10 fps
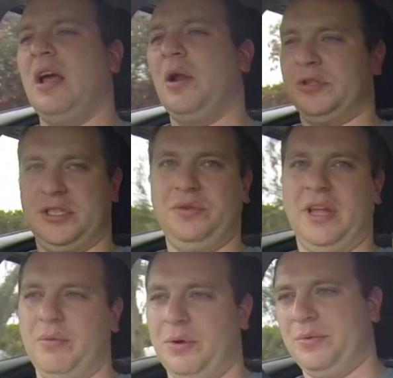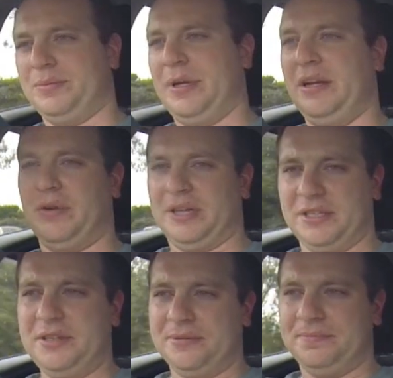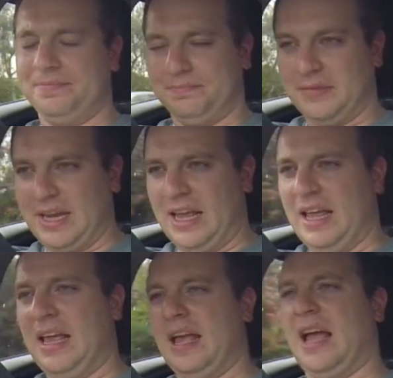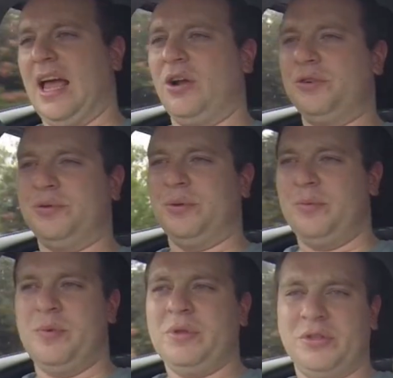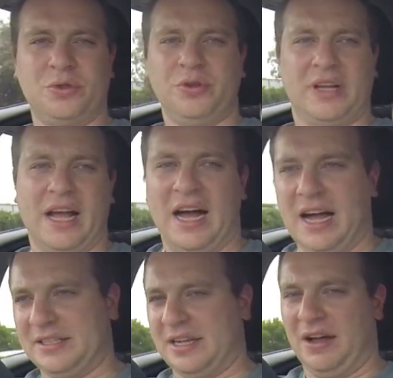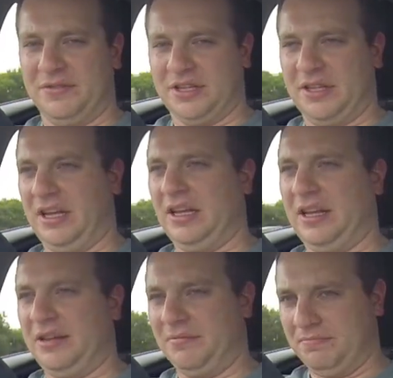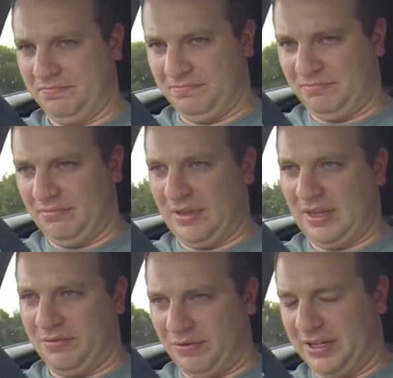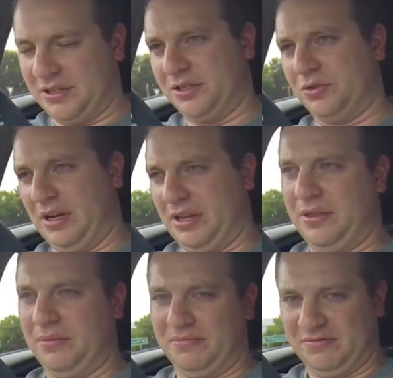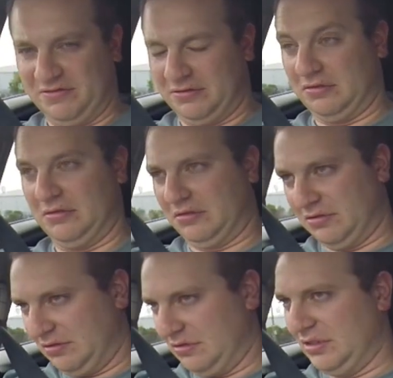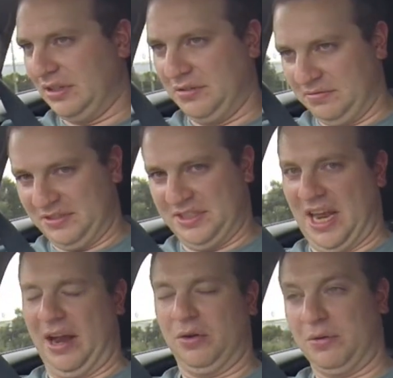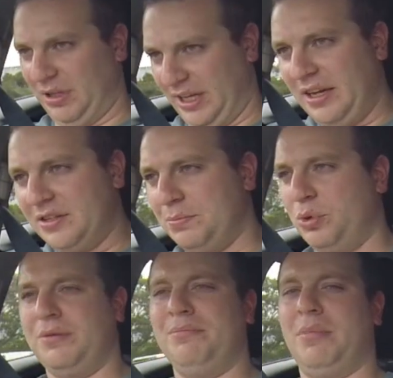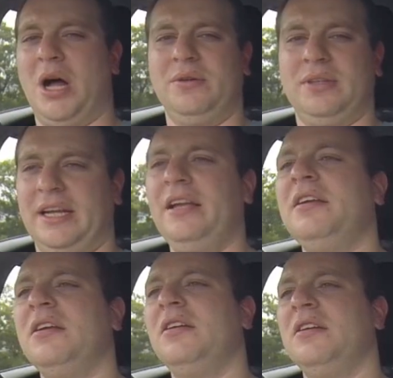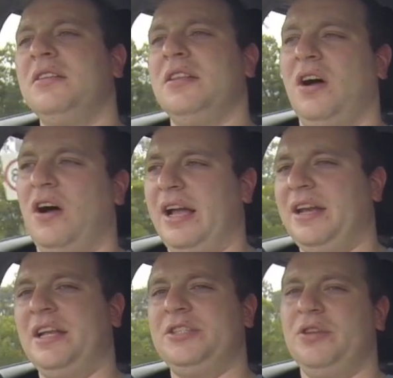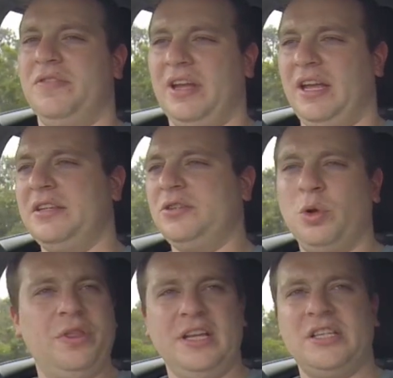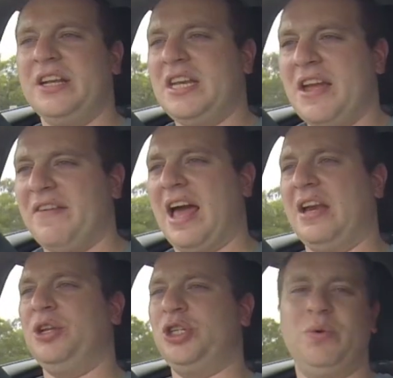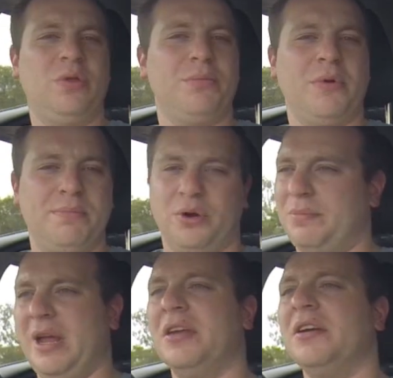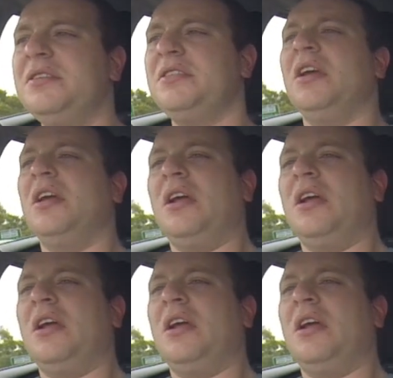It was still there when it was being rented. And ultimately, when we withdrew the cars after the renters treated them terribly, to put it mildly, the high-end SUVs, sort of things I never had an issue with my bottom enders,